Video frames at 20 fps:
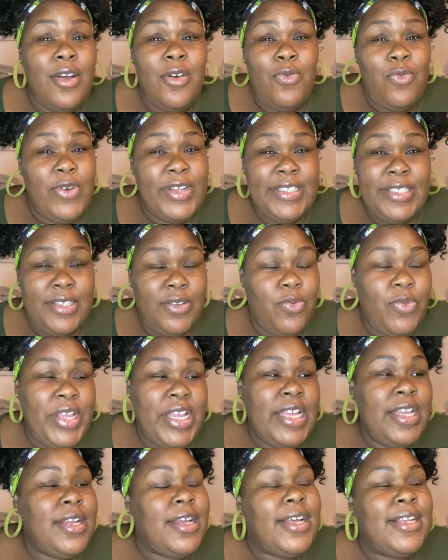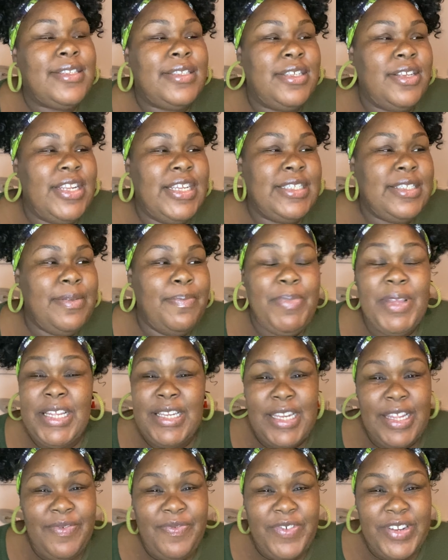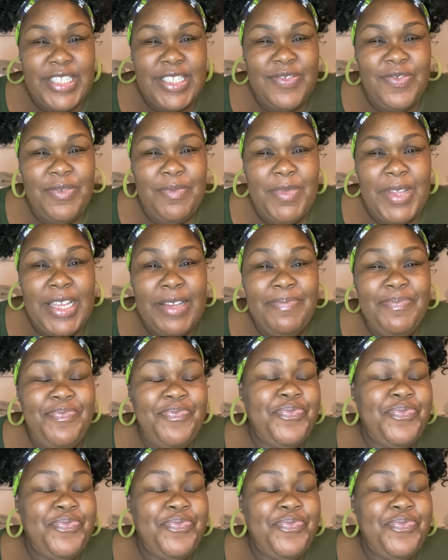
once a week. So that's a big difference for me.